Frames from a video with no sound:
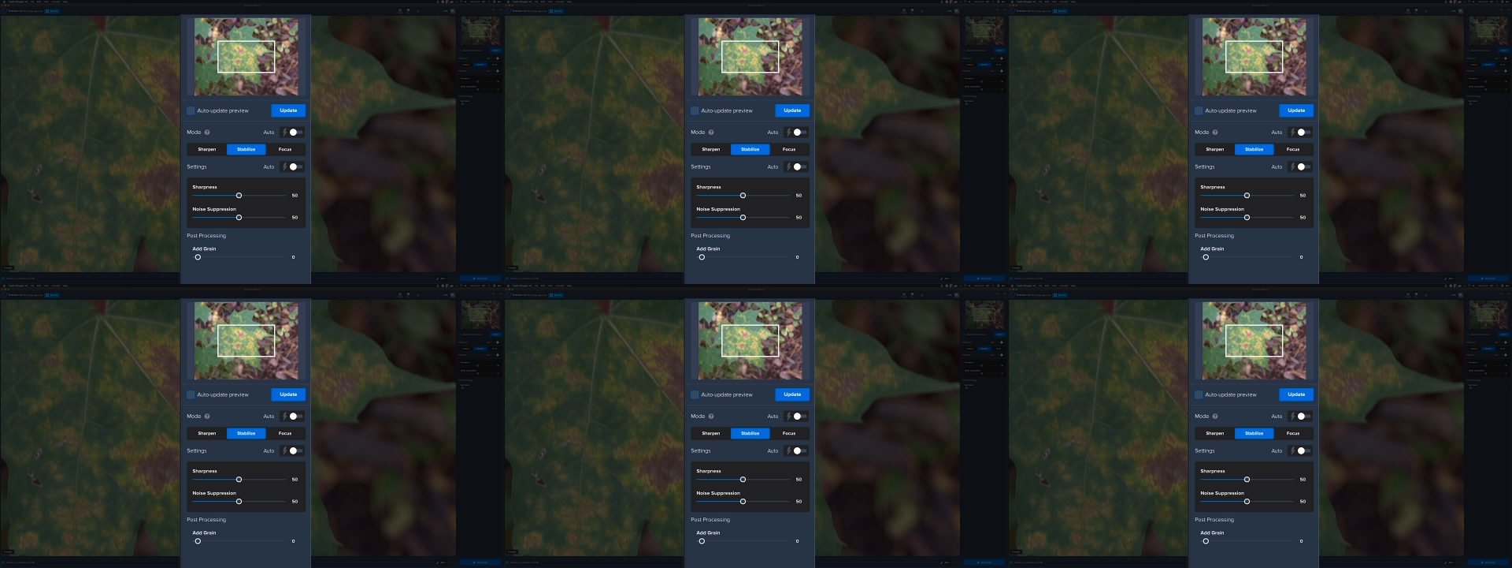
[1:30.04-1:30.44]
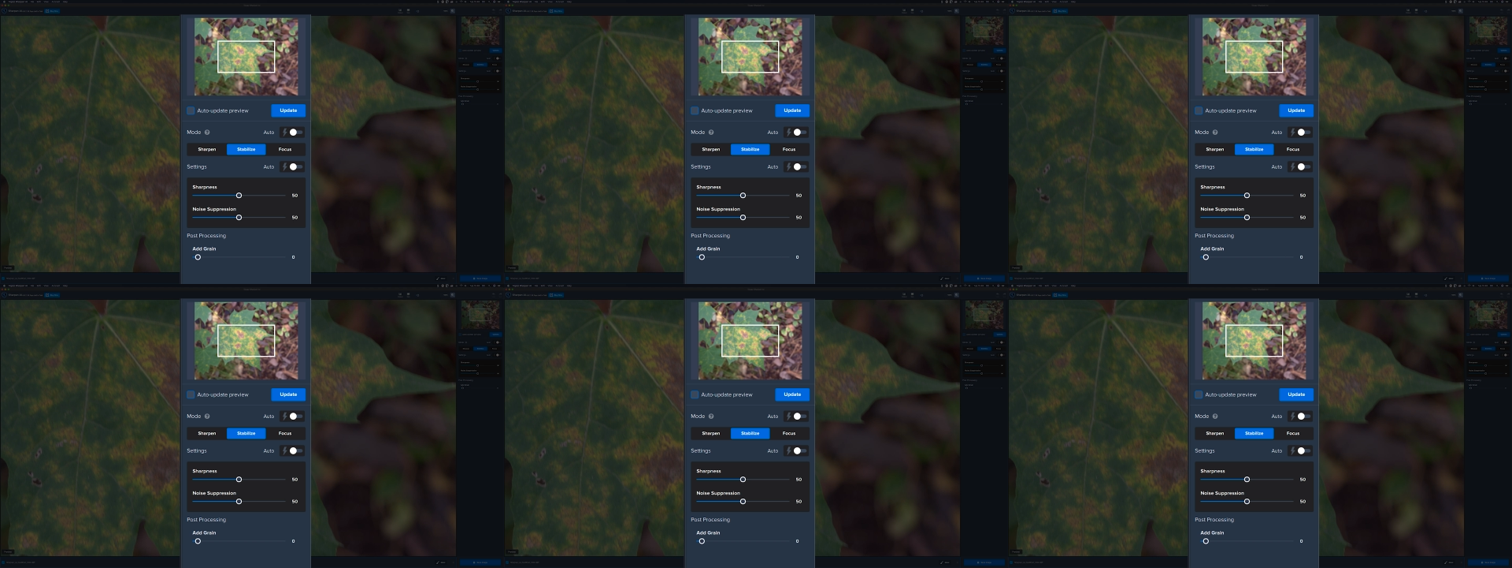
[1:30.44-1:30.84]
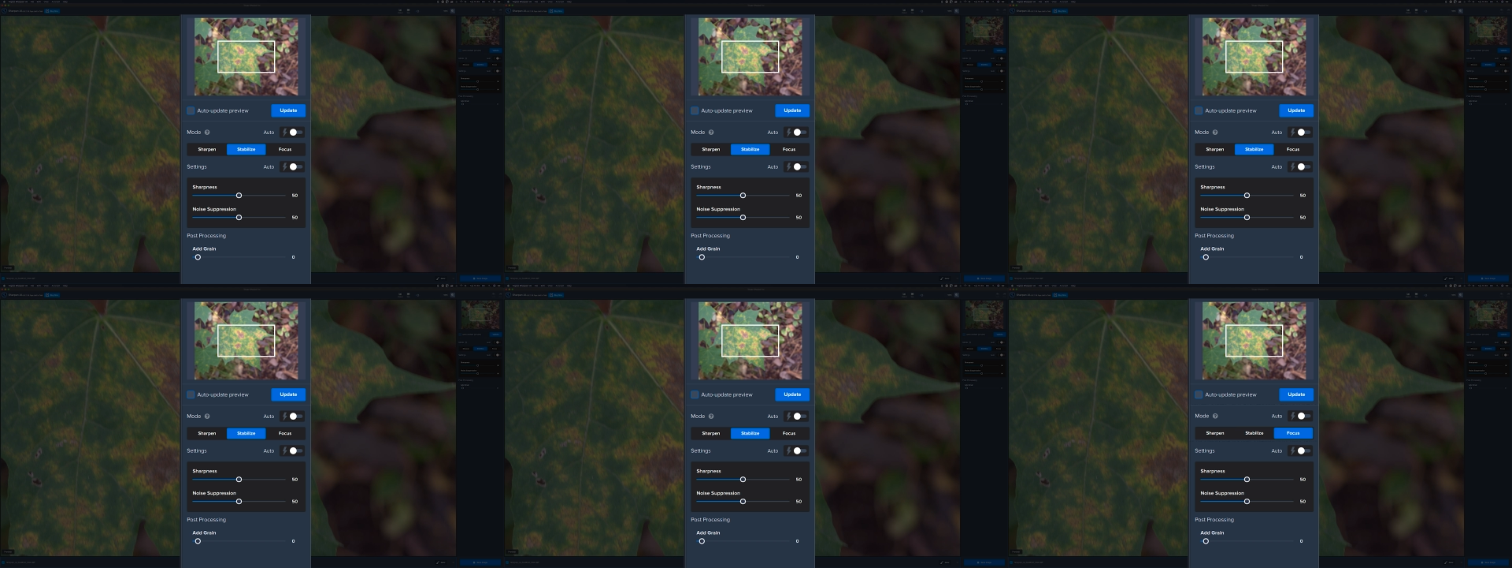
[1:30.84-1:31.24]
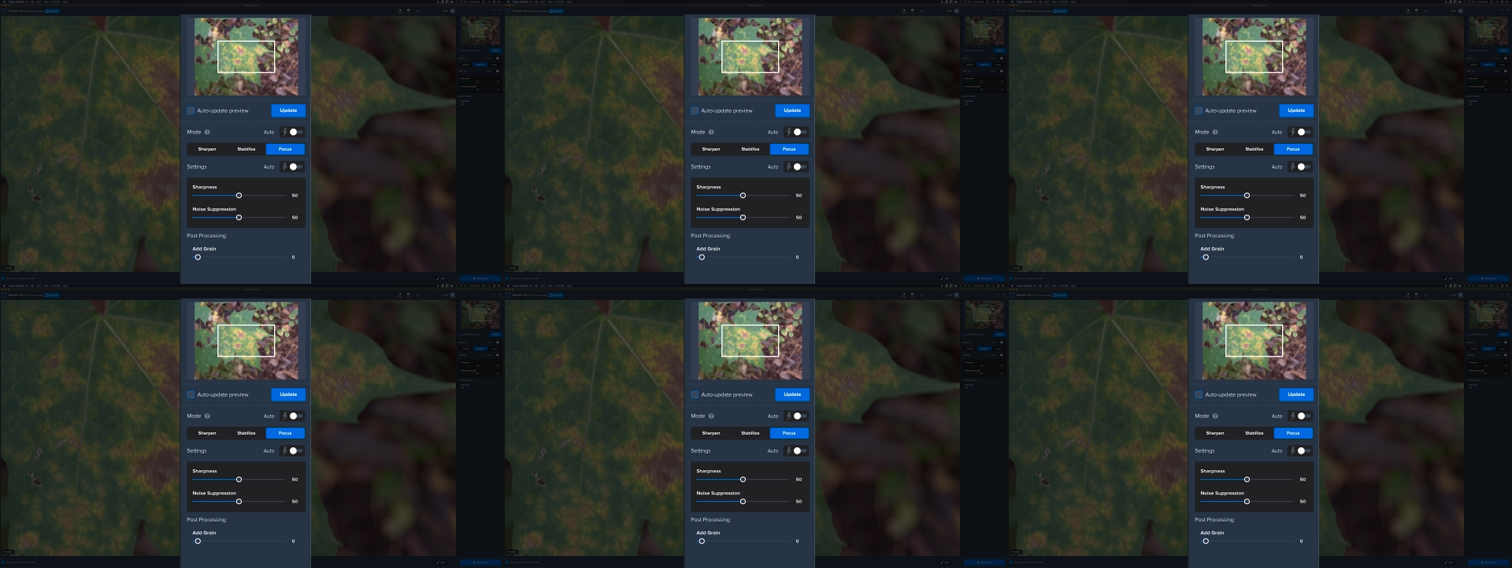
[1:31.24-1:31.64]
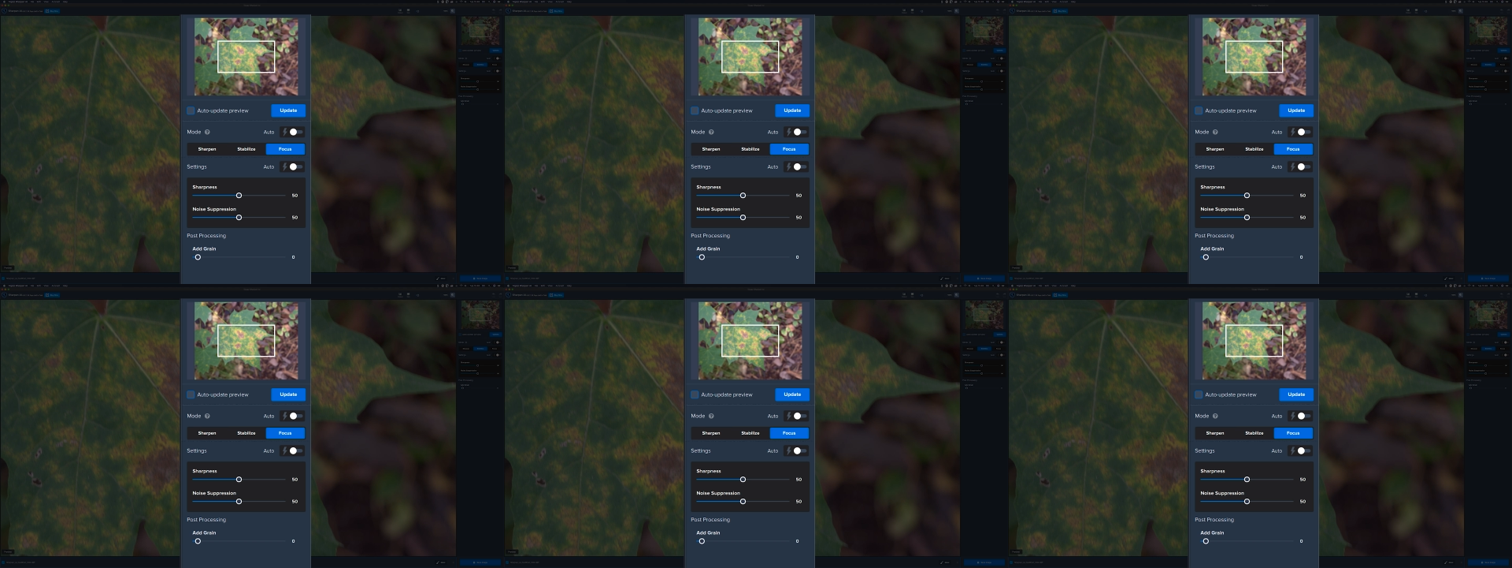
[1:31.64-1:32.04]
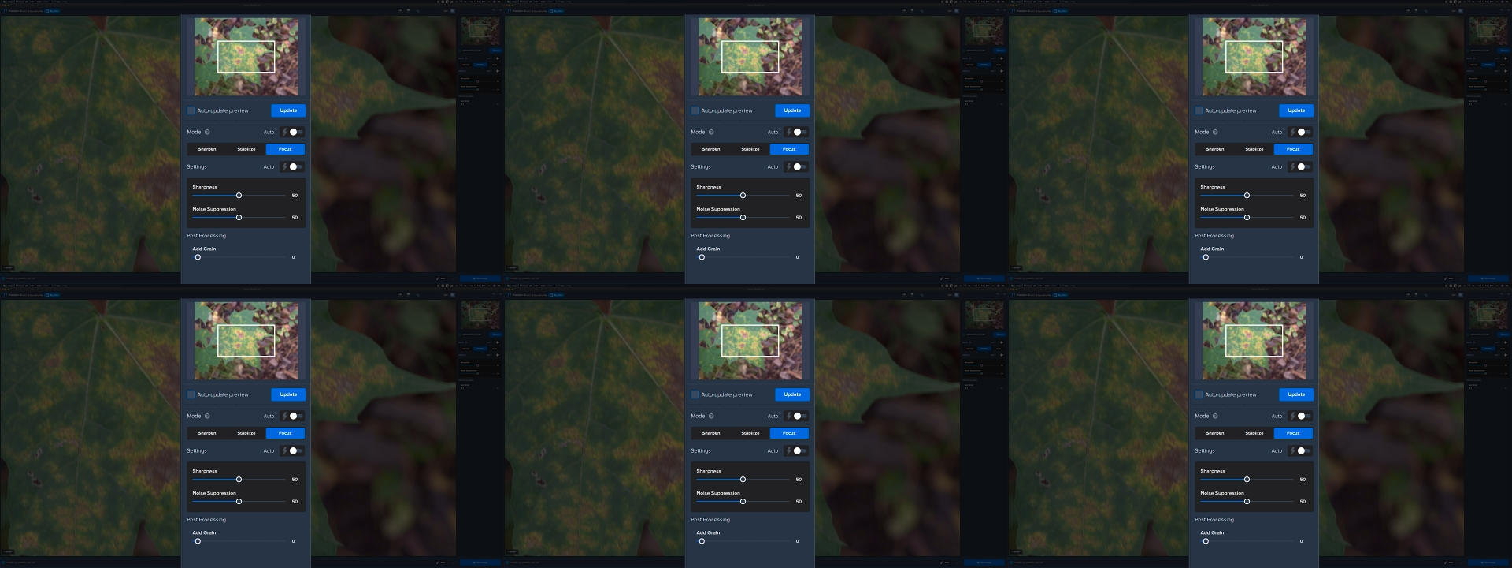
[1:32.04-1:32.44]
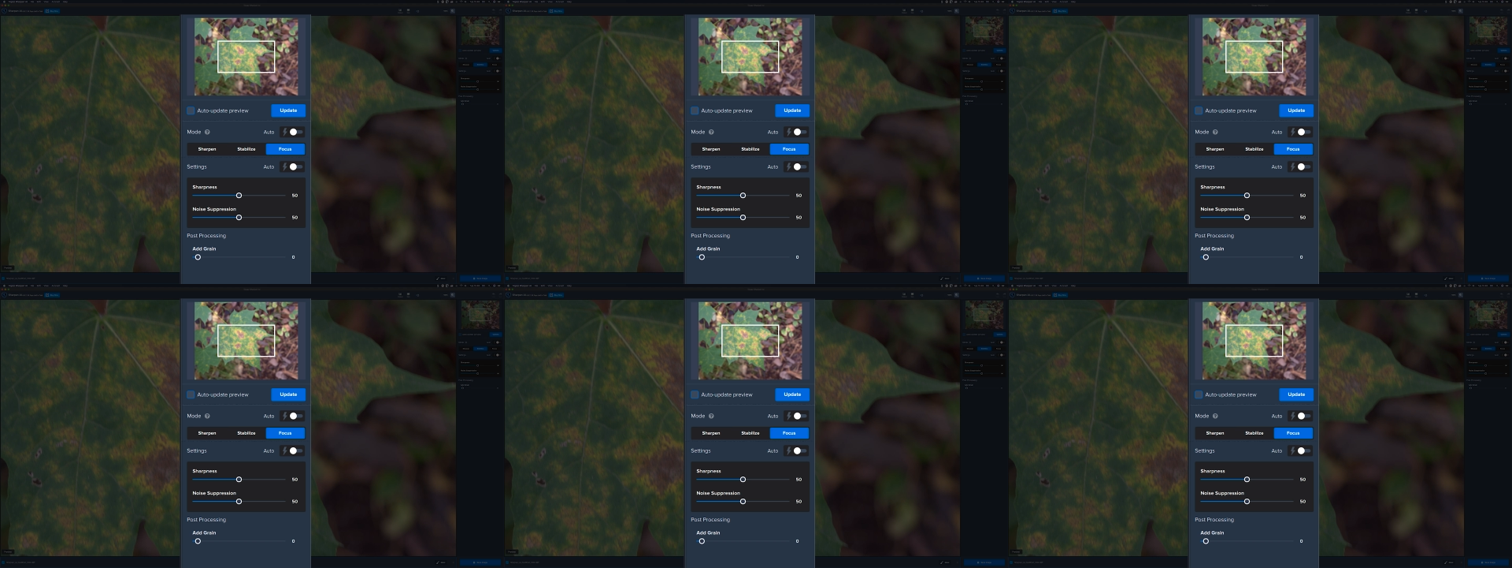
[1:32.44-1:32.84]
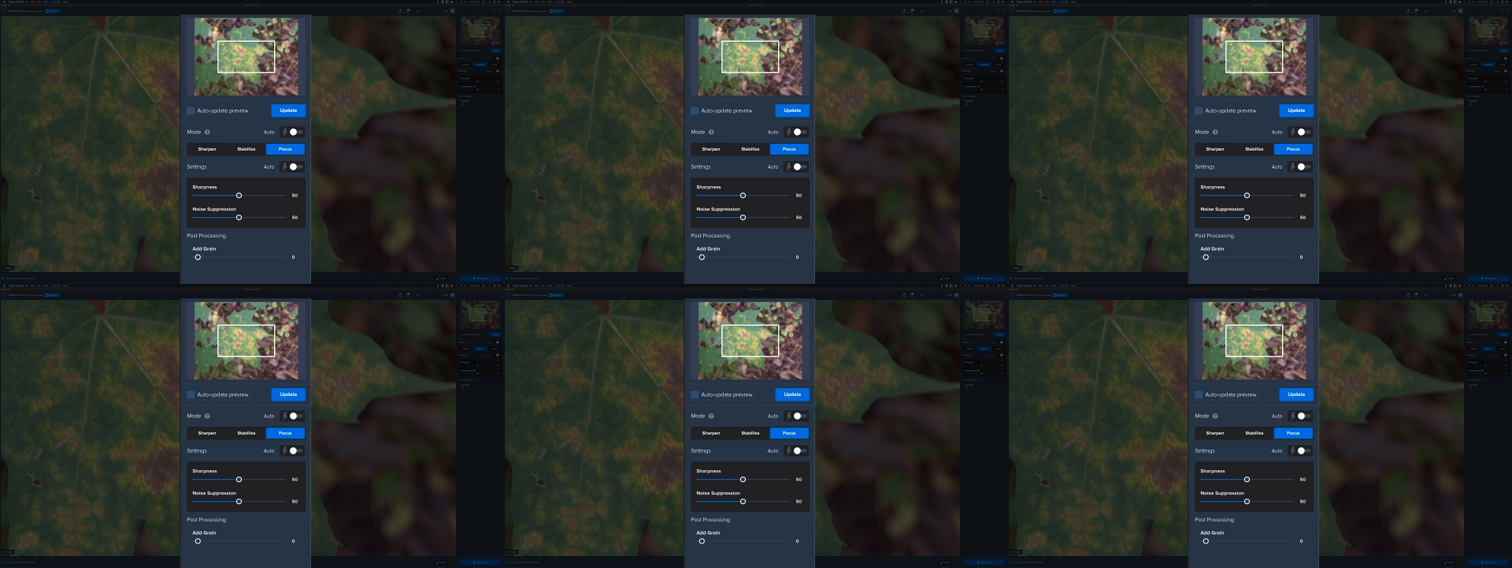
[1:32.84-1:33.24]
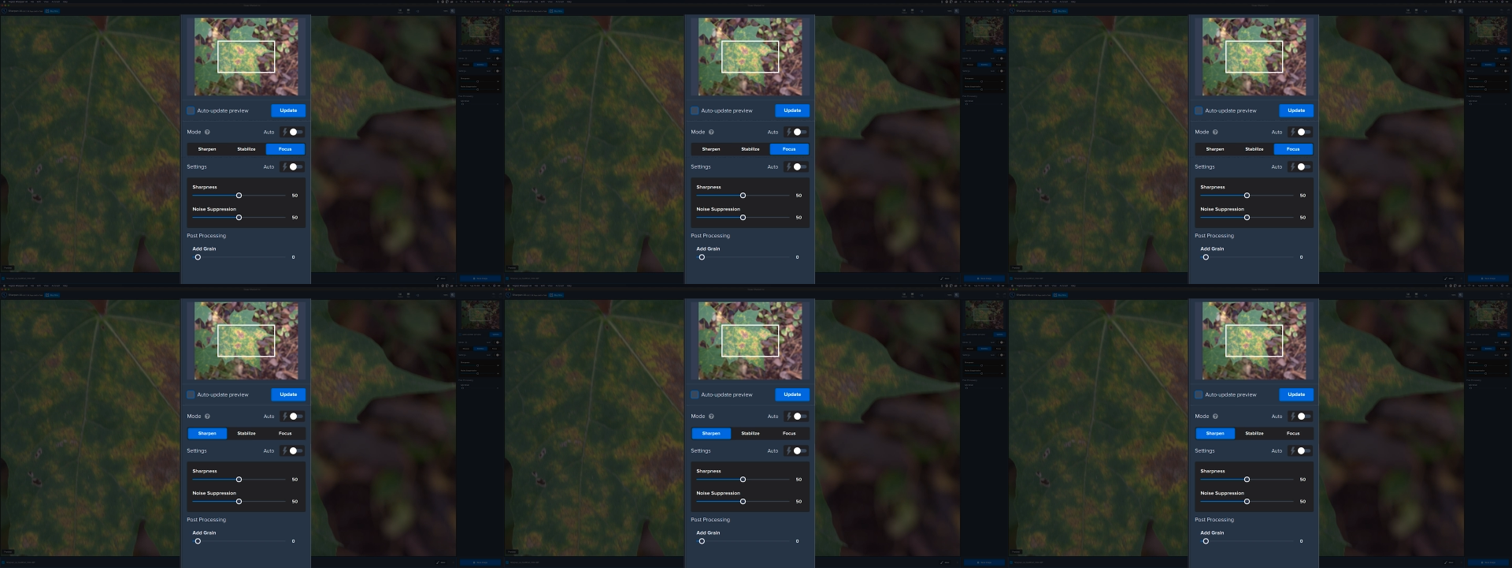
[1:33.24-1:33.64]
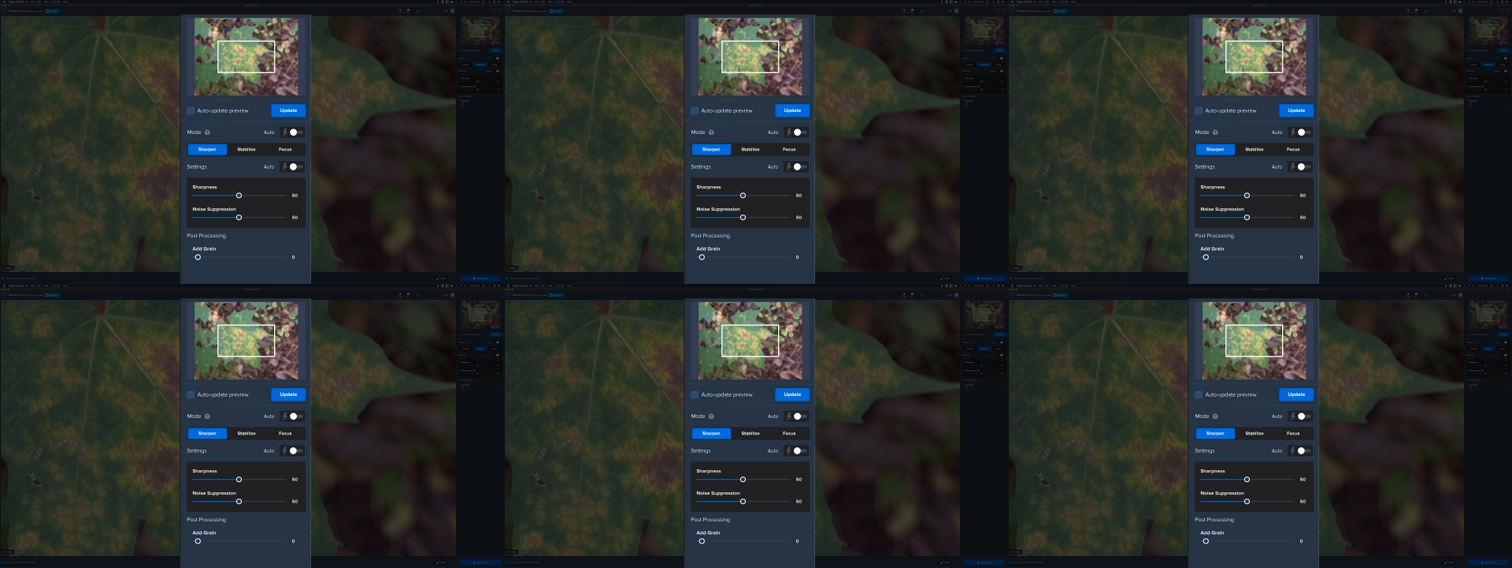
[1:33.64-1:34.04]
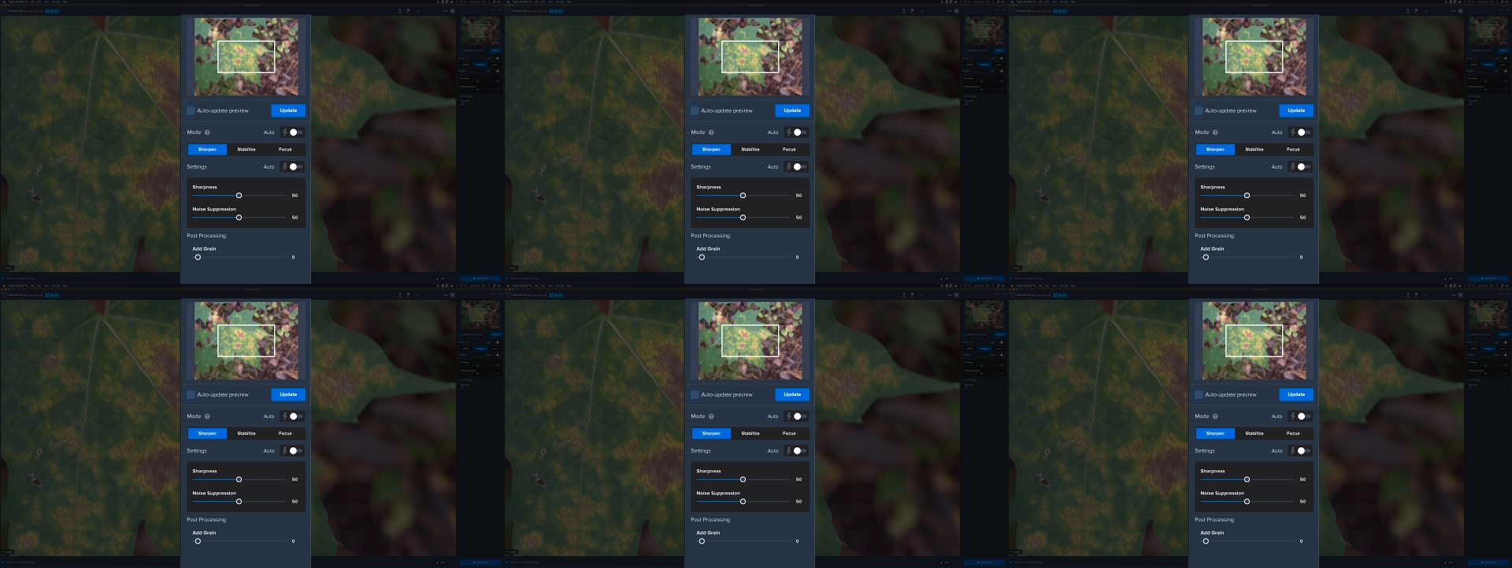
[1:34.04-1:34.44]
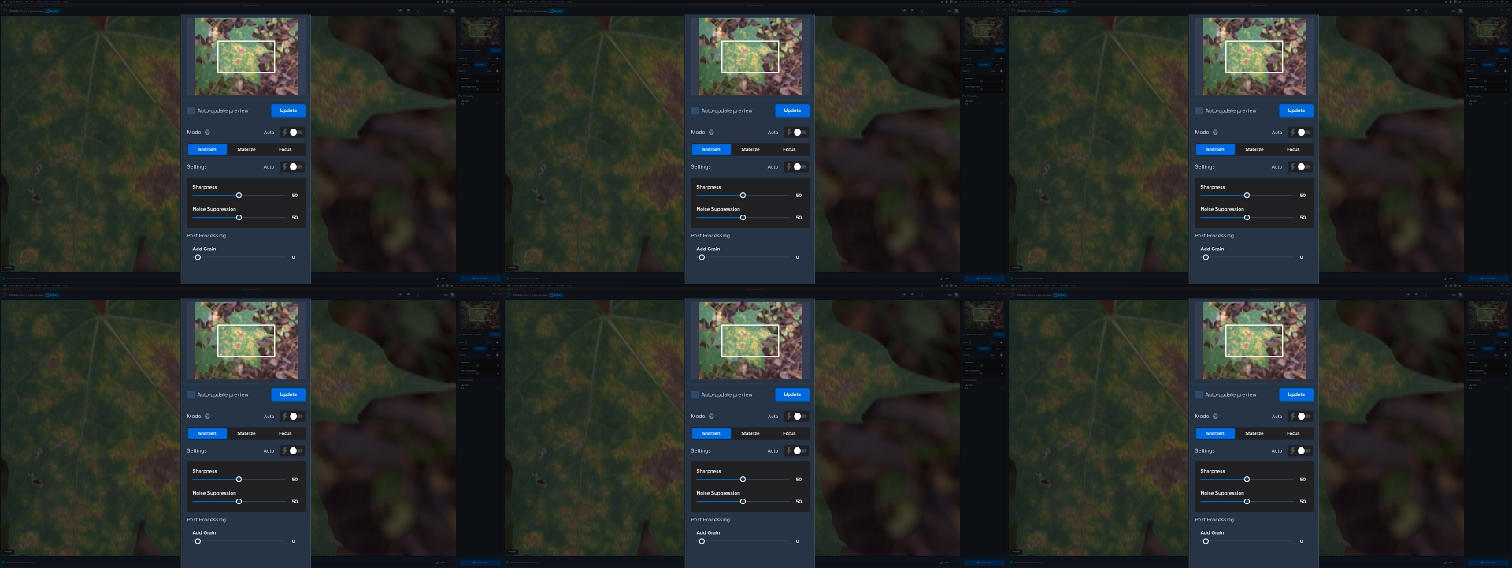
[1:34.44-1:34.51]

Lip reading: [unreadable: no face in view]